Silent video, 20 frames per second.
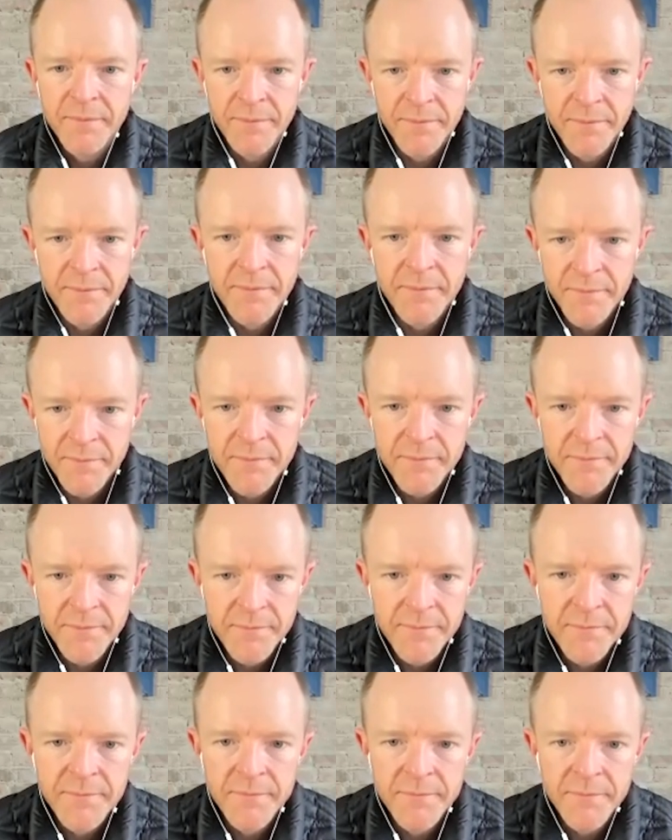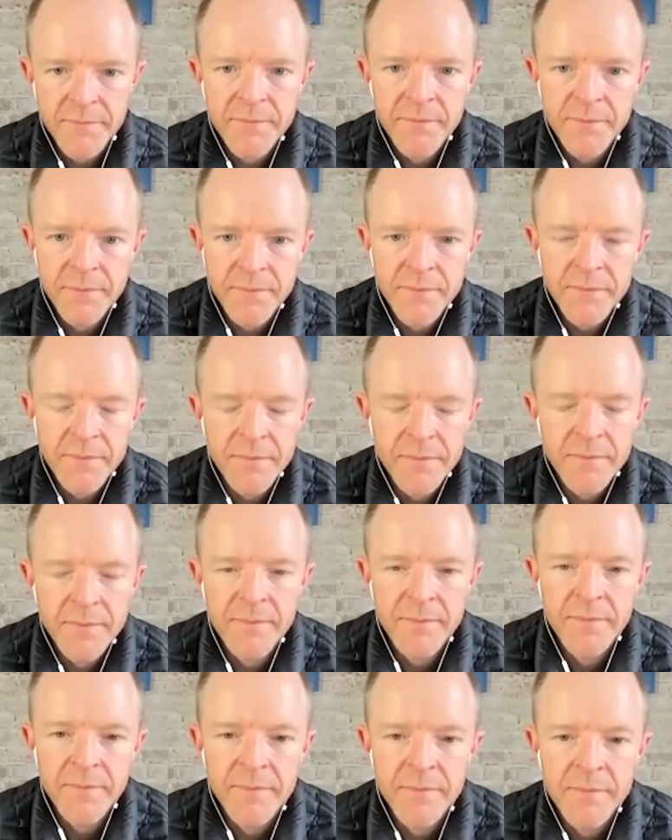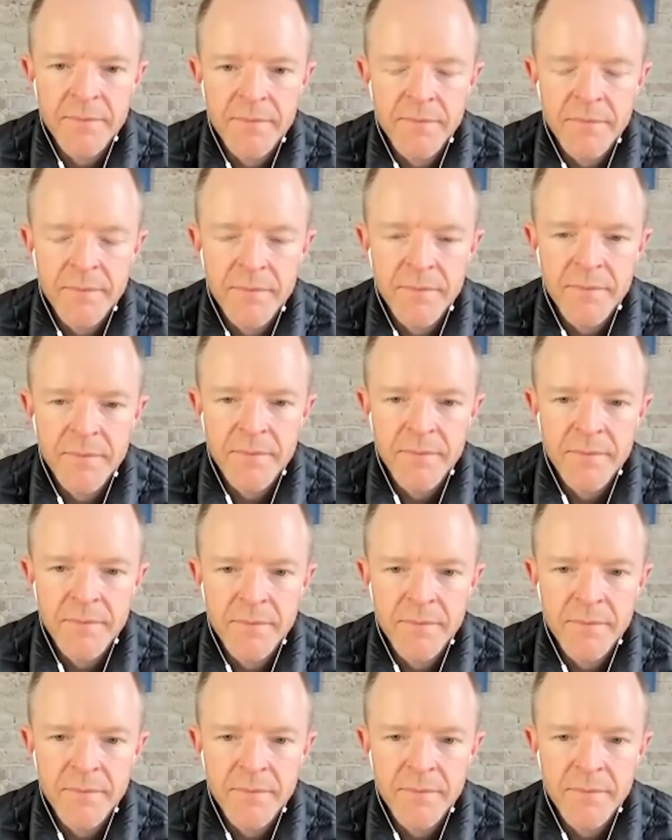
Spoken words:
[no speech]